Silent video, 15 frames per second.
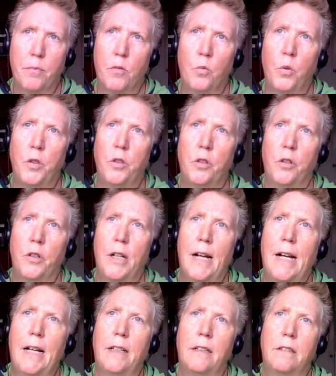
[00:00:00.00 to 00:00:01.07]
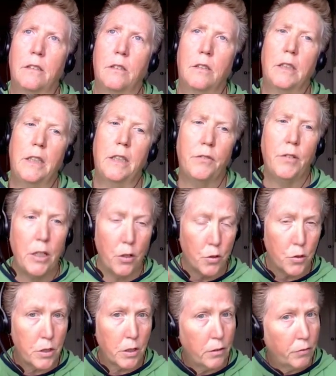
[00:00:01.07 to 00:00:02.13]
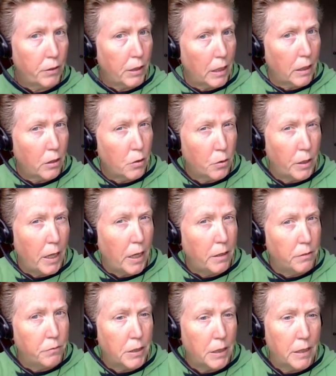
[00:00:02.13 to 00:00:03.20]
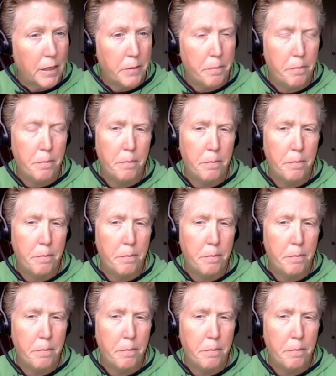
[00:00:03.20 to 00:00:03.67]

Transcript: When you're not giving yourself that creative time,